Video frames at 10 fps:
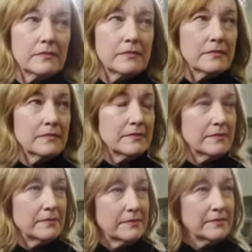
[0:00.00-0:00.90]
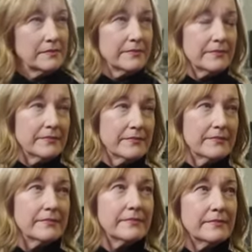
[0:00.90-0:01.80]

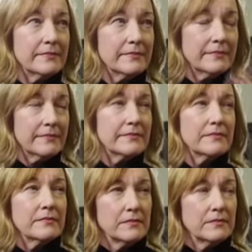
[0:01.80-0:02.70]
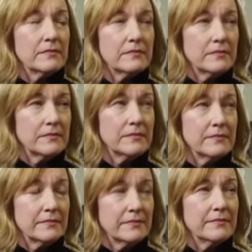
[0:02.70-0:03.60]

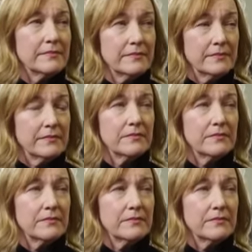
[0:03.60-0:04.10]
(silent)